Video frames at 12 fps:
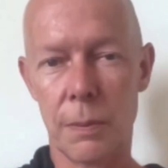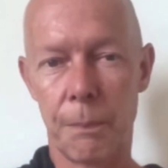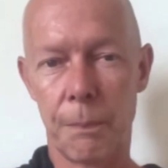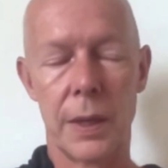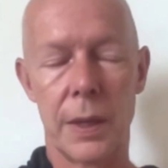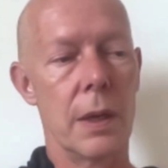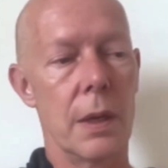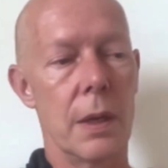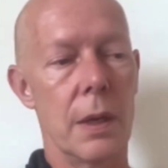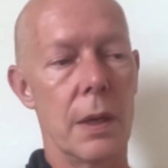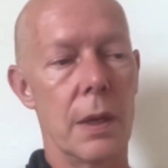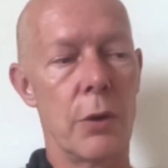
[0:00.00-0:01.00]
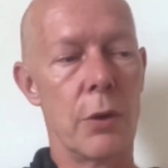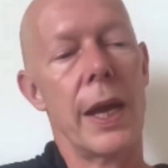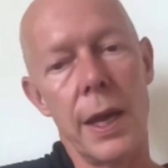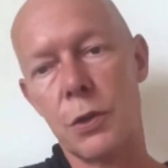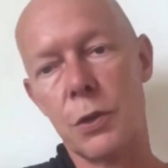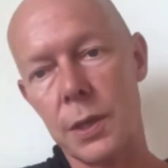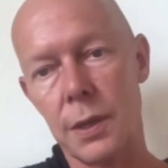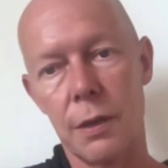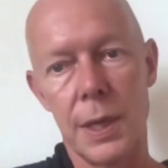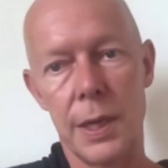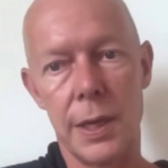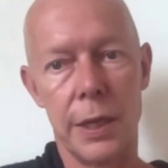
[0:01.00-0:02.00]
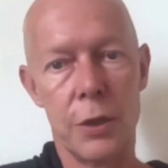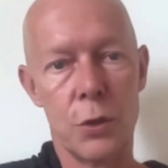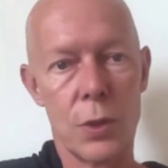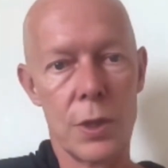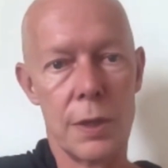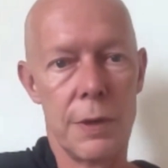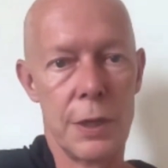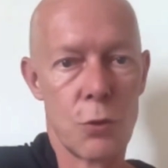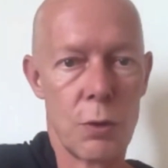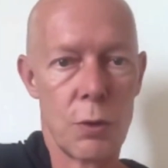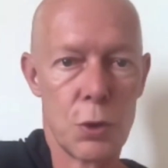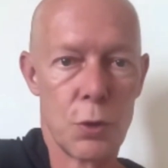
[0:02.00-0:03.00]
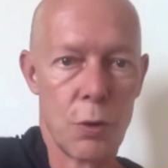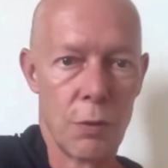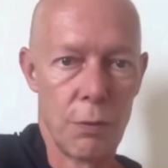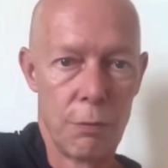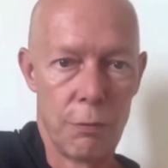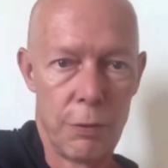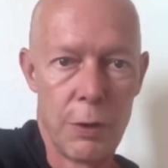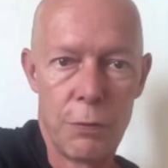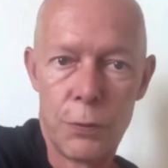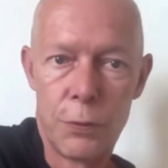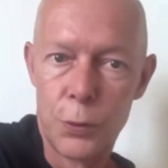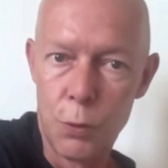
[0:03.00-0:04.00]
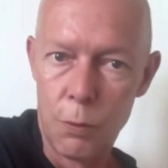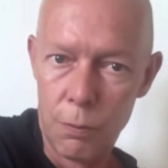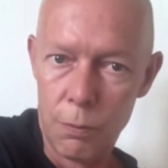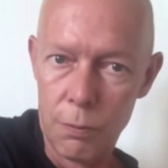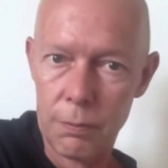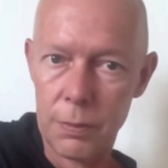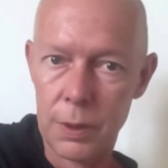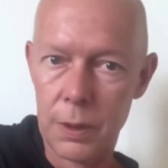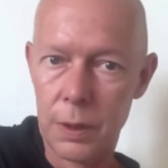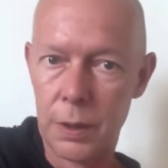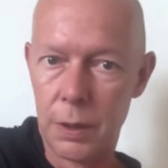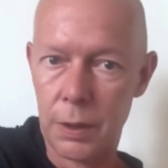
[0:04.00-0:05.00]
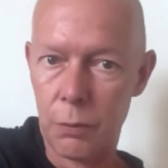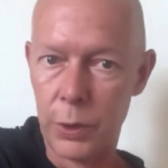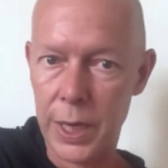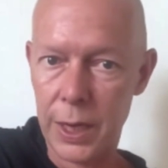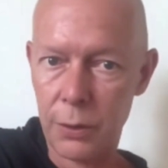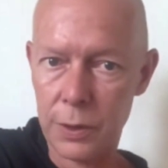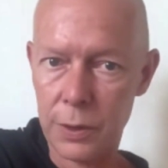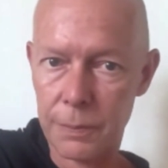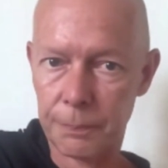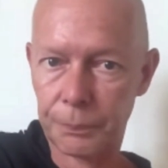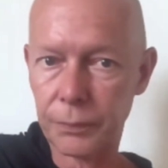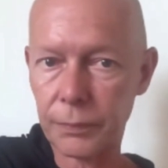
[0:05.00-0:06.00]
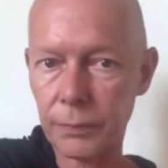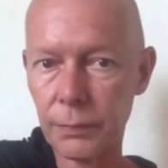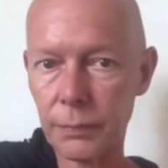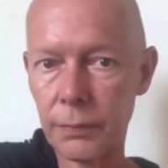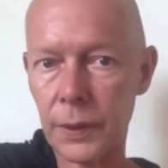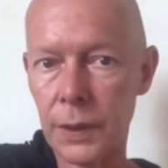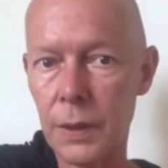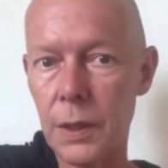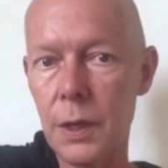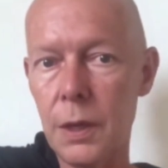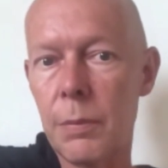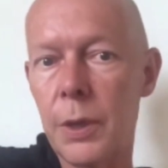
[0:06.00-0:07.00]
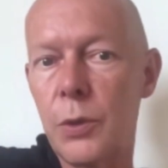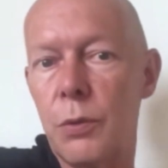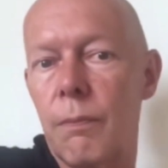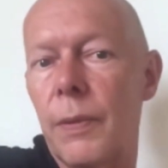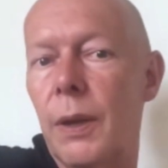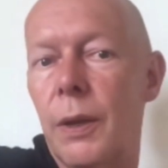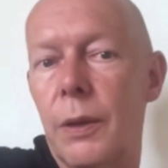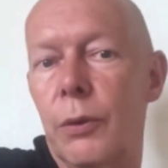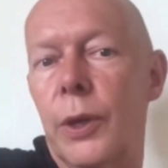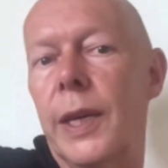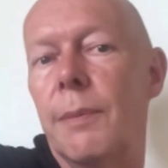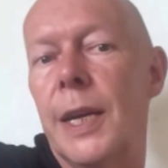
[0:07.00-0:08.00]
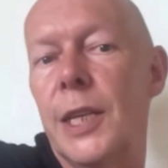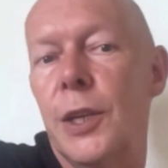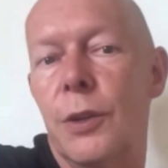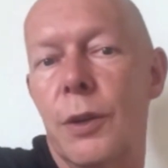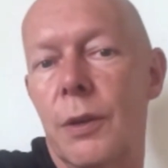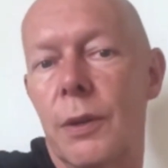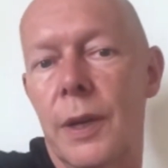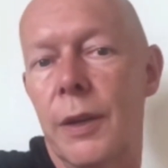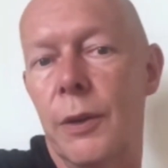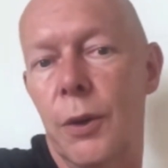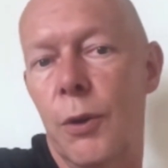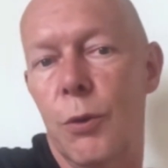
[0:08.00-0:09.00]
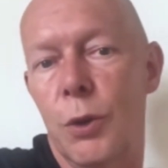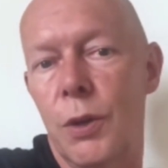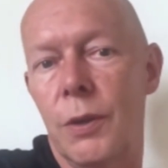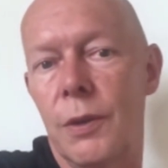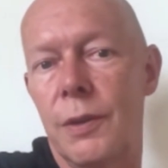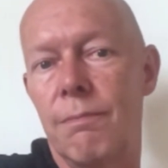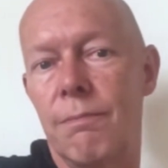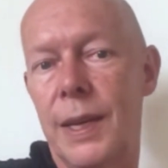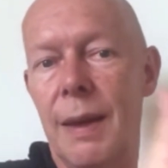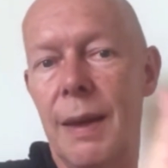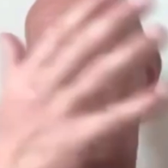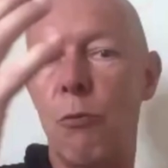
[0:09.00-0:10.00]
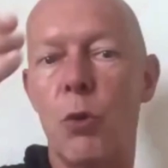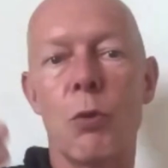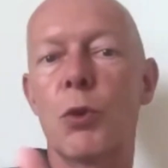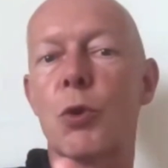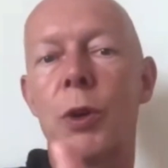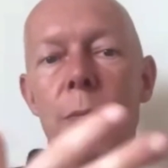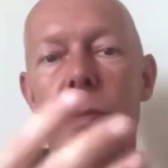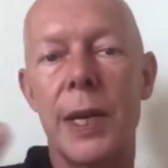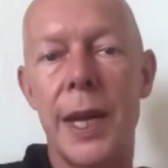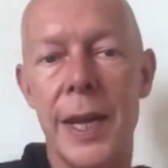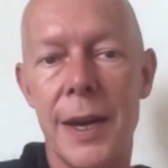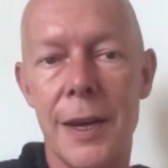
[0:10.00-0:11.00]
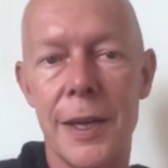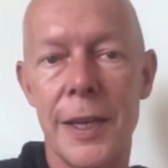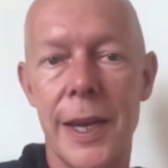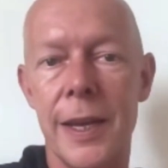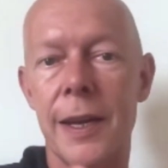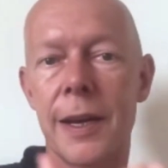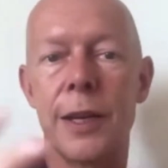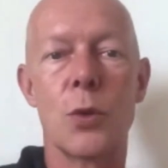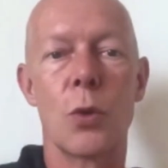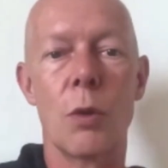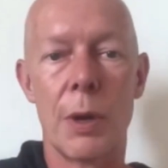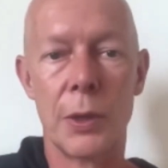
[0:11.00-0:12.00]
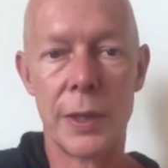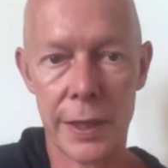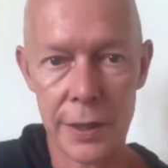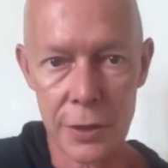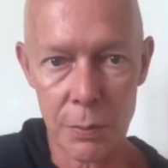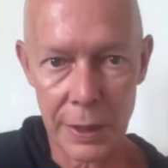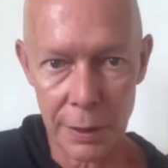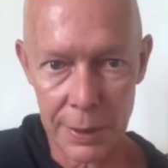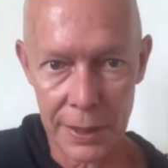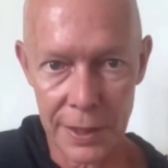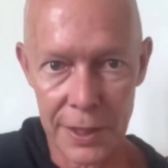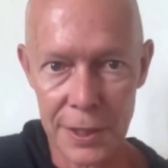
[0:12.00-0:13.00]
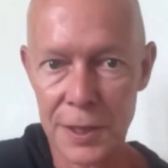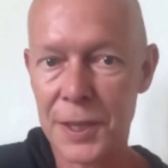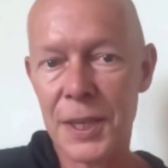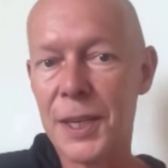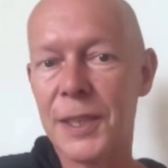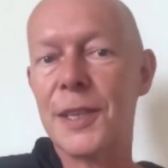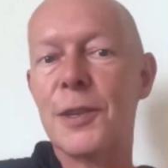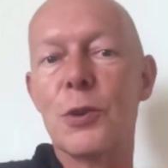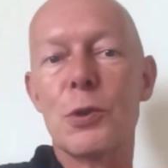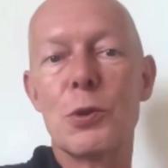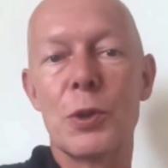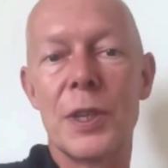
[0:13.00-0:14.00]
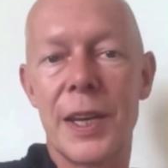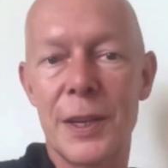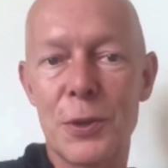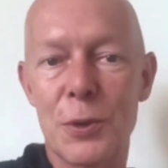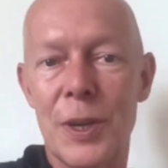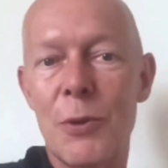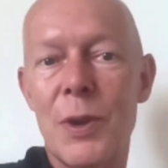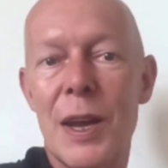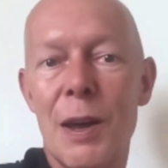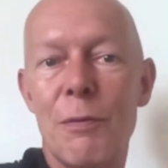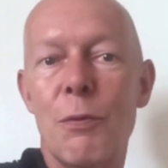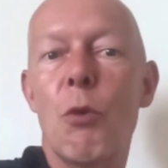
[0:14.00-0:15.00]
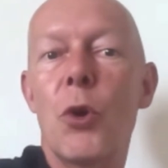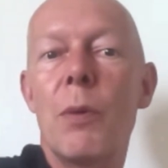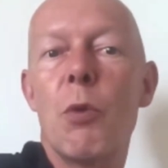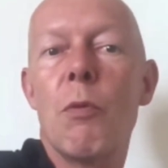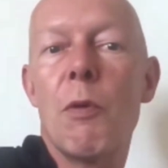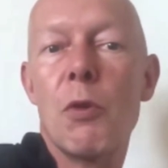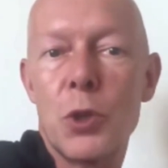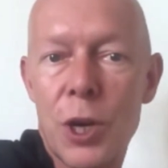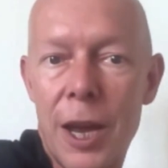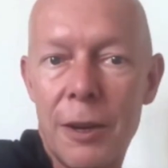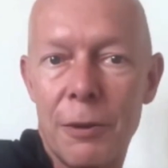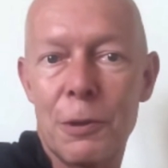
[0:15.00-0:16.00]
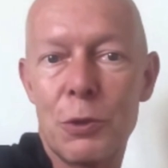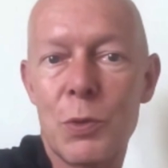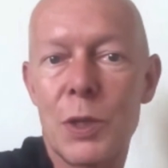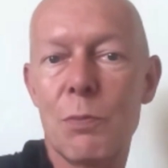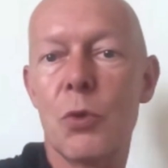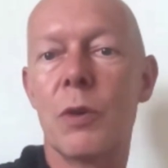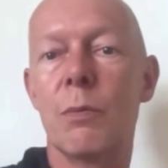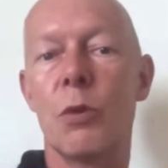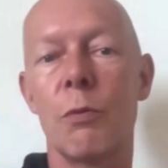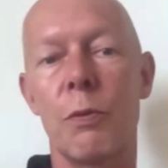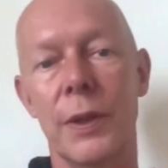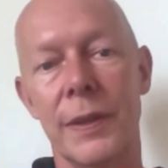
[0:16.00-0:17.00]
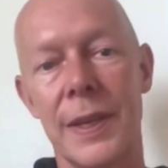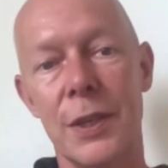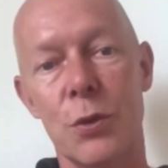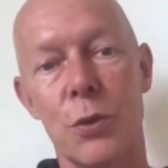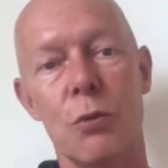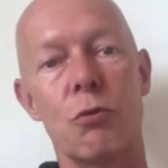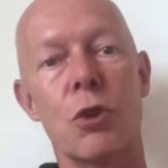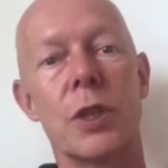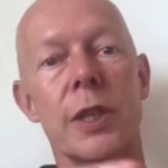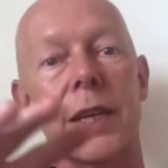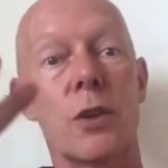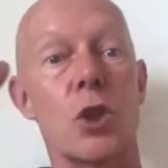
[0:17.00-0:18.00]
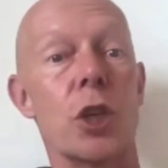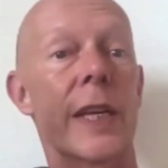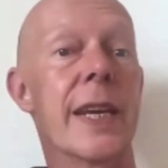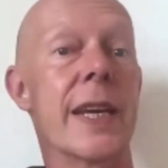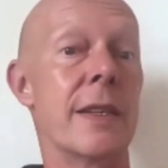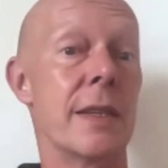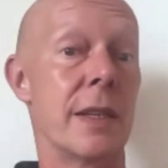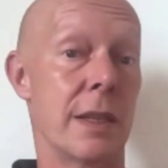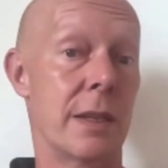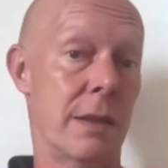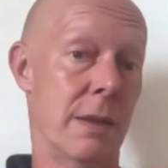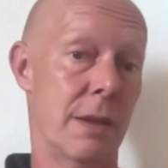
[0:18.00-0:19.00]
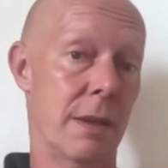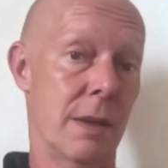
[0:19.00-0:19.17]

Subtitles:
And you can have, as we discussed at the beginning, exhaustive description on very few readouts. But you can imagine we were talking about AI. AI is all about tensor mathematics. This is also a tensor. Now you have more and more channels with more and more things, so you just get a gigantic